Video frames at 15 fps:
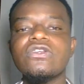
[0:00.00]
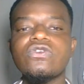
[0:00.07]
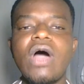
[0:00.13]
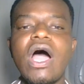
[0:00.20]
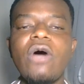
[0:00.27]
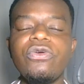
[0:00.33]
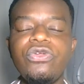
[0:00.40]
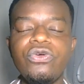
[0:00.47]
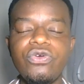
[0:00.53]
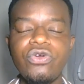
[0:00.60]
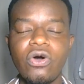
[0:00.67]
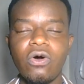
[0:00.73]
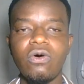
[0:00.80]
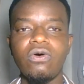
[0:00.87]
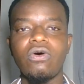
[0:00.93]
how do you
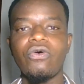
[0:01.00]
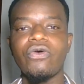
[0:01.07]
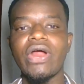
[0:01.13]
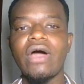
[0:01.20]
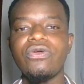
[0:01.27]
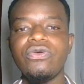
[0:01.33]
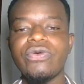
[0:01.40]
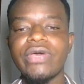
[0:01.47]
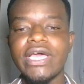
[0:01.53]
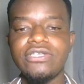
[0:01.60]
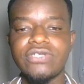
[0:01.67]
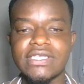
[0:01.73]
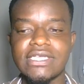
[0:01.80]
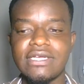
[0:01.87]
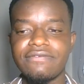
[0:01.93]
know, or how do you gauge
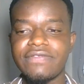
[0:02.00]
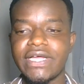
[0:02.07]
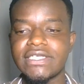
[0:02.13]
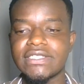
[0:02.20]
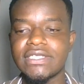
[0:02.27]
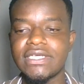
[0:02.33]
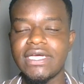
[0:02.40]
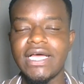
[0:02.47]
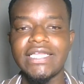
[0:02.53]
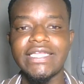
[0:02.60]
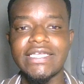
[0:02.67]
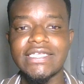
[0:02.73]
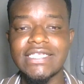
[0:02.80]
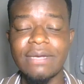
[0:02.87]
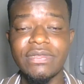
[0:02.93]
yourself that
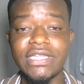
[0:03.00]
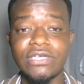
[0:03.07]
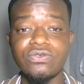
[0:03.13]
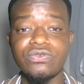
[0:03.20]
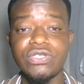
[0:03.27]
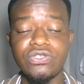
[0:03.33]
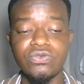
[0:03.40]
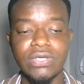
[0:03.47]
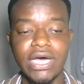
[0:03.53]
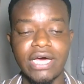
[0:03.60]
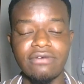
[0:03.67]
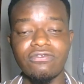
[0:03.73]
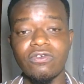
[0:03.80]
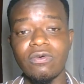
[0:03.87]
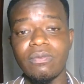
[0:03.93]
there's something that you need to learn
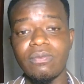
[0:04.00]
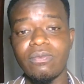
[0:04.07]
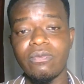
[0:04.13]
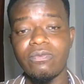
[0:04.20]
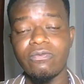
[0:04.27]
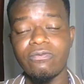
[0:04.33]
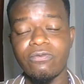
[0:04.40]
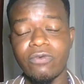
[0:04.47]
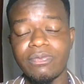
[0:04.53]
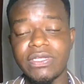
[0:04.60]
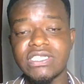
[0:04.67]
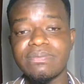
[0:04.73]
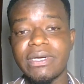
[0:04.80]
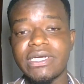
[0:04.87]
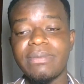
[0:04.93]
from
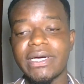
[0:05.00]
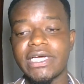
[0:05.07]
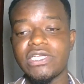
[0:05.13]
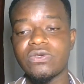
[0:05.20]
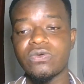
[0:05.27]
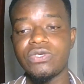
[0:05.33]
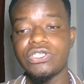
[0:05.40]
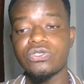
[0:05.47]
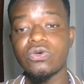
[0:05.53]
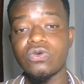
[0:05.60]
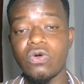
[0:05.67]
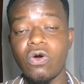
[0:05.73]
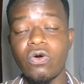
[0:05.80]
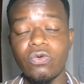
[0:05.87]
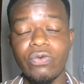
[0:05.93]
this bad market condition,
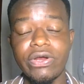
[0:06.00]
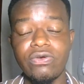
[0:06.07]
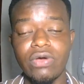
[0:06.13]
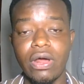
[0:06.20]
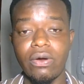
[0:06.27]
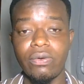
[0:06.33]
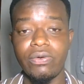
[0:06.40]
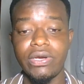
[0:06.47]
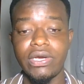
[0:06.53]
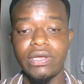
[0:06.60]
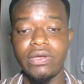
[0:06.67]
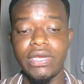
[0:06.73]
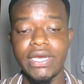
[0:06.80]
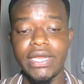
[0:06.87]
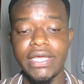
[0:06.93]
or when you are
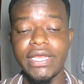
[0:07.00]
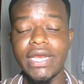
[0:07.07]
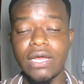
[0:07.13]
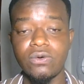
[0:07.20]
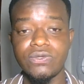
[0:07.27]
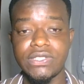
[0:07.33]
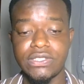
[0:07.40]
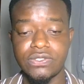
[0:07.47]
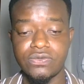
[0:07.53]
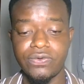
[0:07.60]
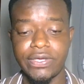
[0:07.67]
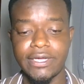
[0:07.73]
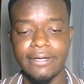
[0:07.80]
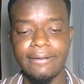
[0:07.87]
in a losing streak?